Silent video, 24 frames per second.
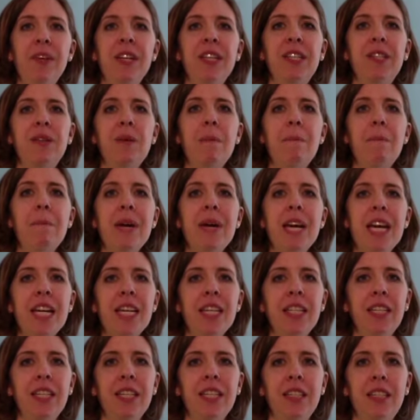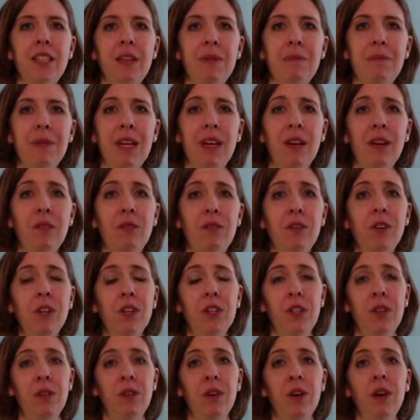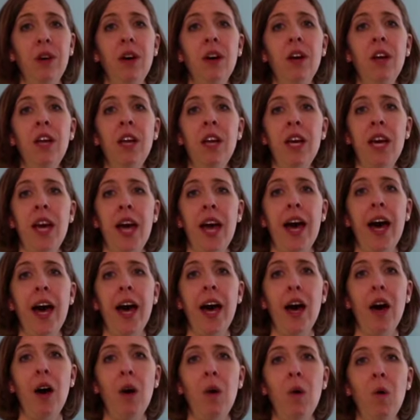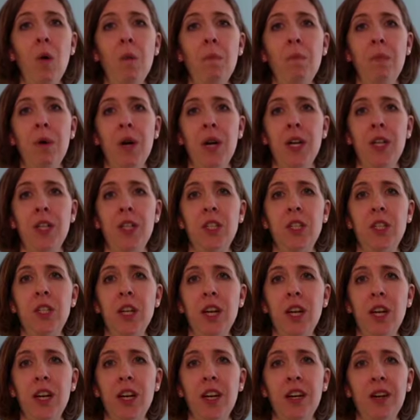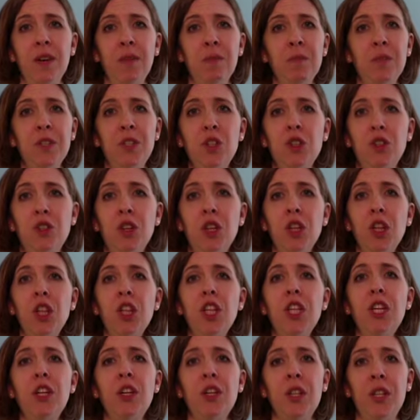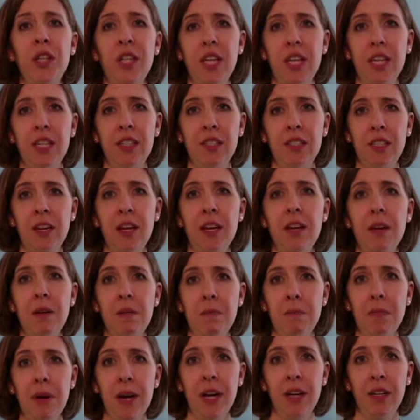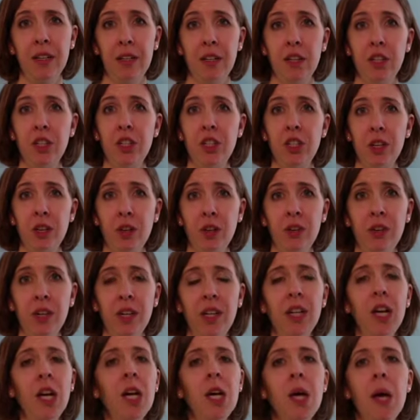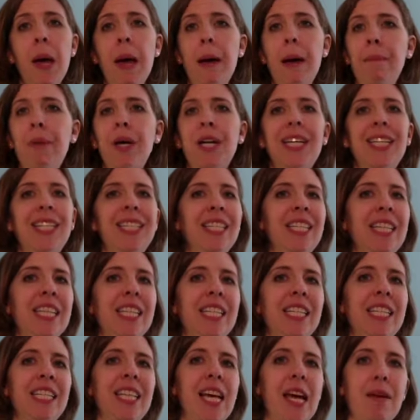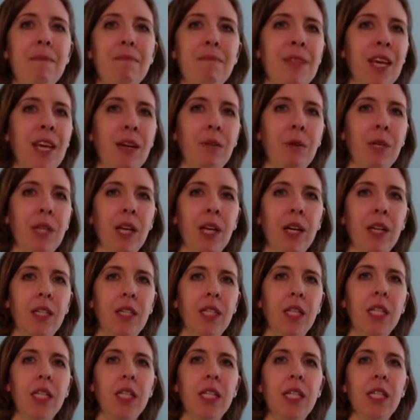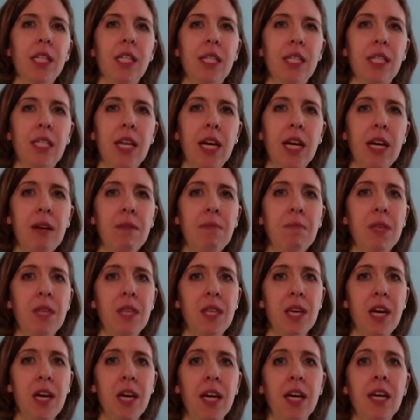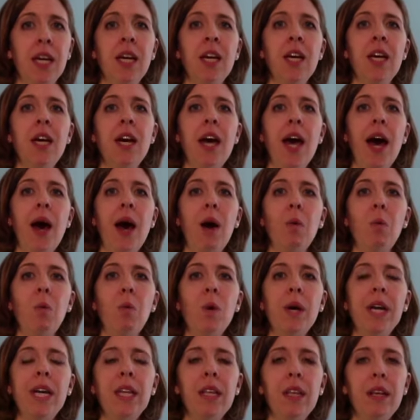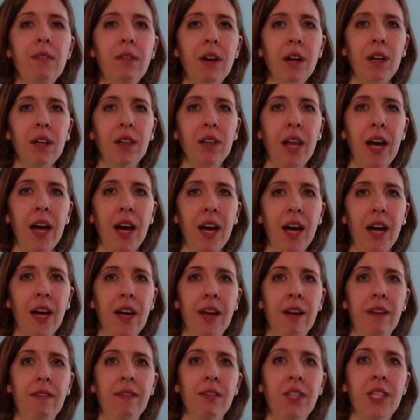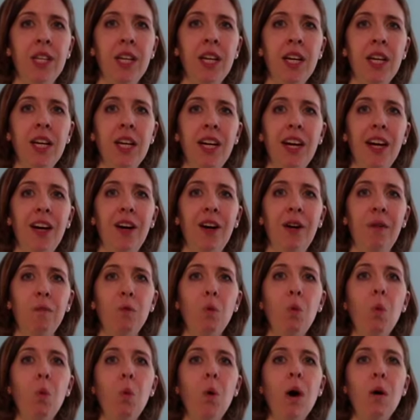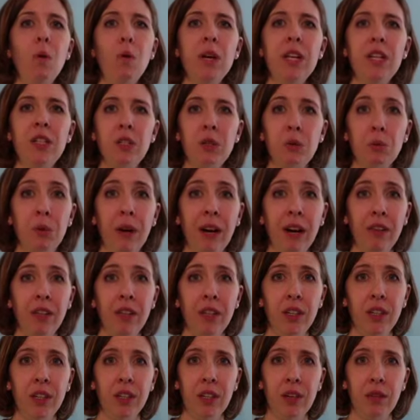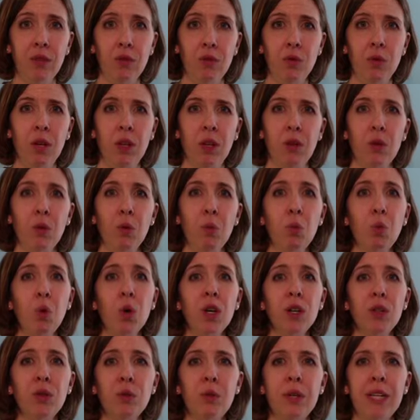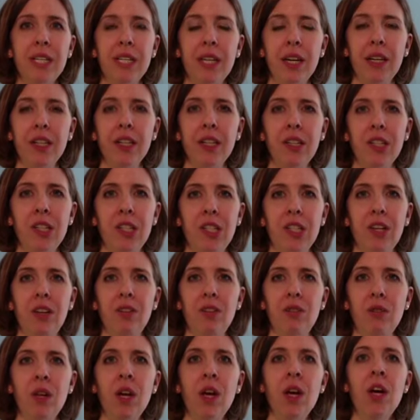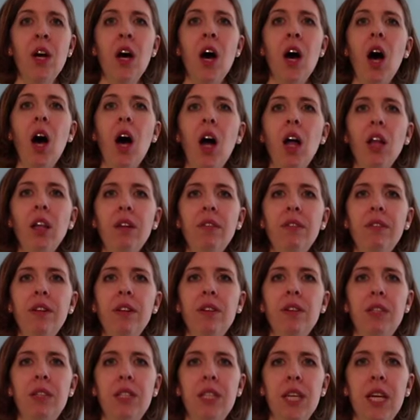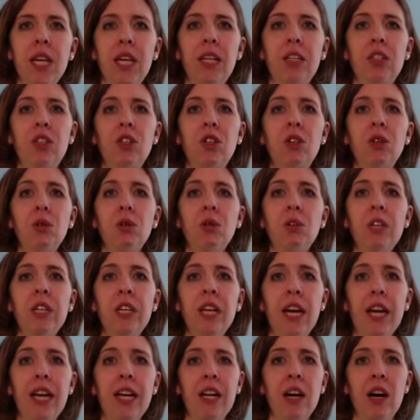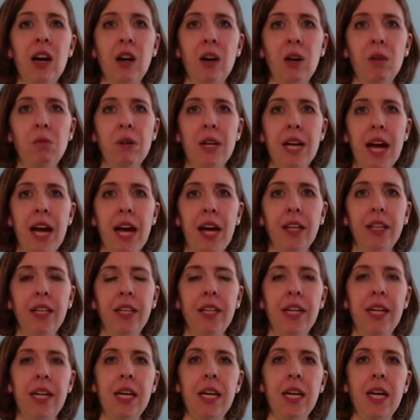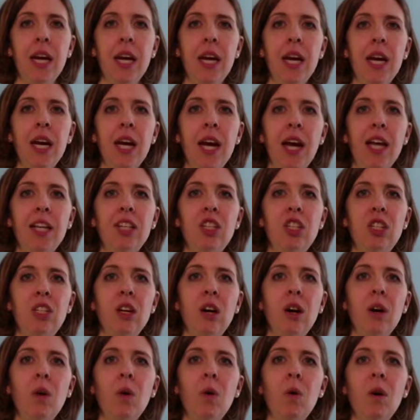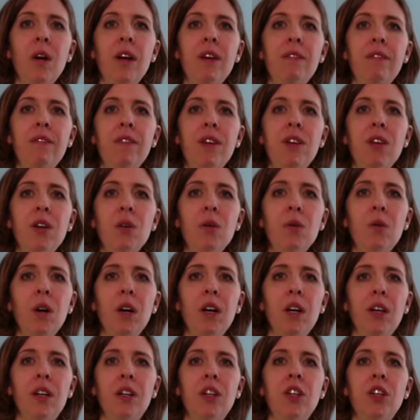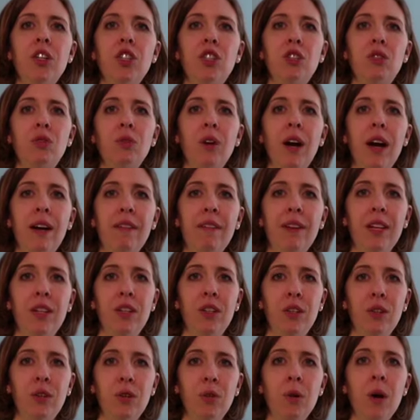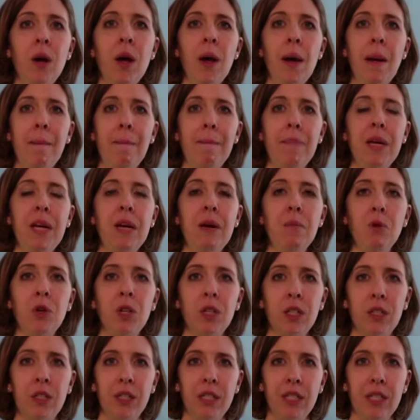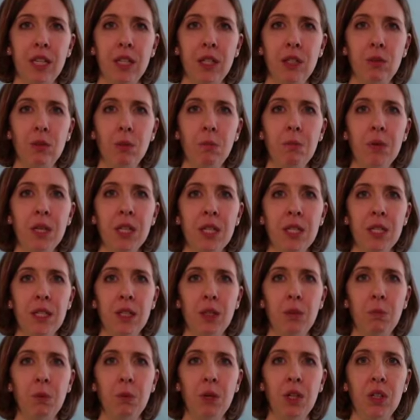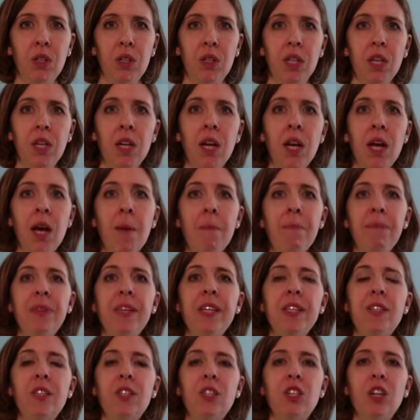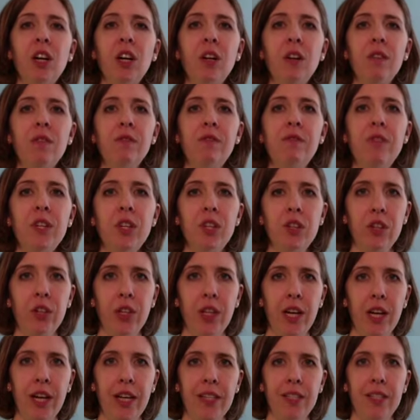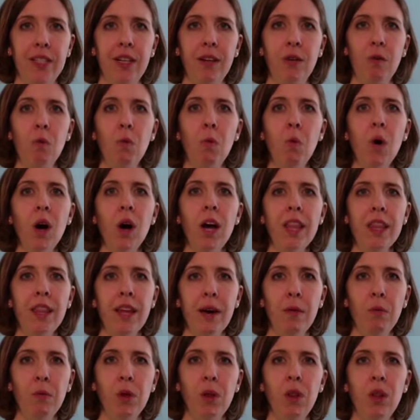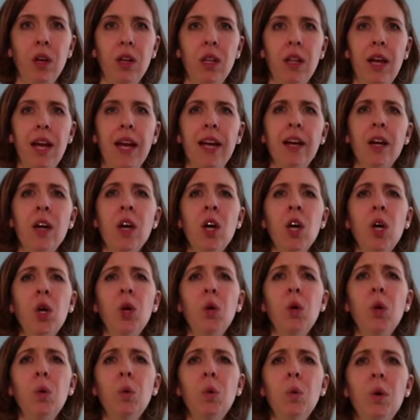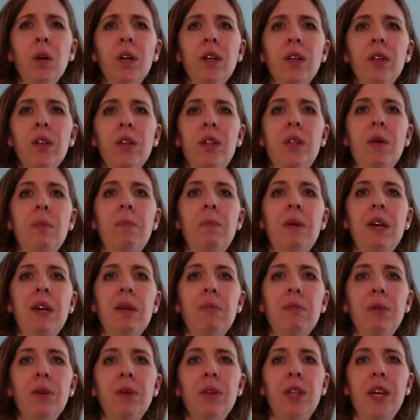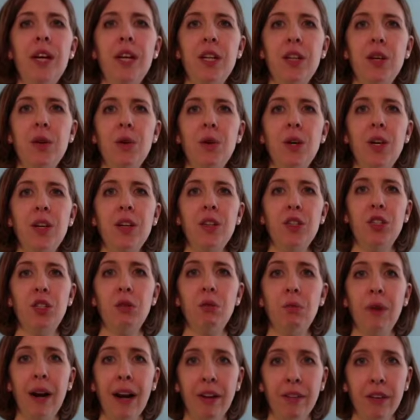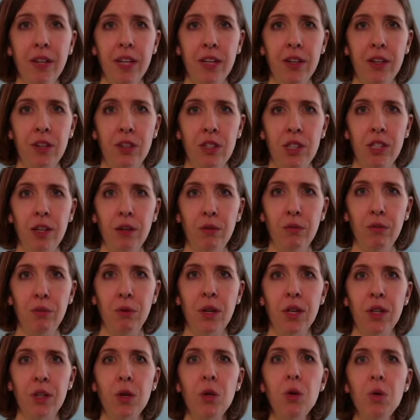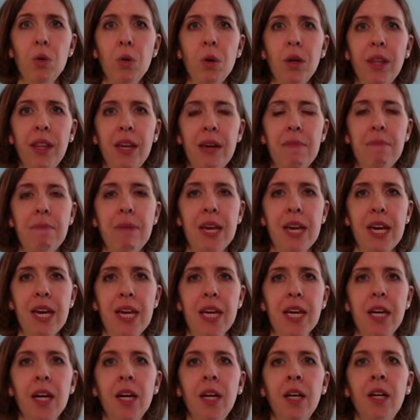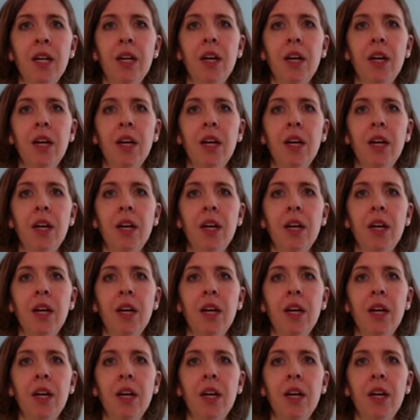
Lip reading: It's amazing to me, first of all, how much just little things can impact our children, but it's the same thing with us. It's the same thing how we live our lives, what we surround ourselves with, the words we tell ourselves. All of those things create our reality. And so if you are striving to be a more successful business person, then start visualizing what that will look like. Who will the people that you are surrounding yourself with, who will they be?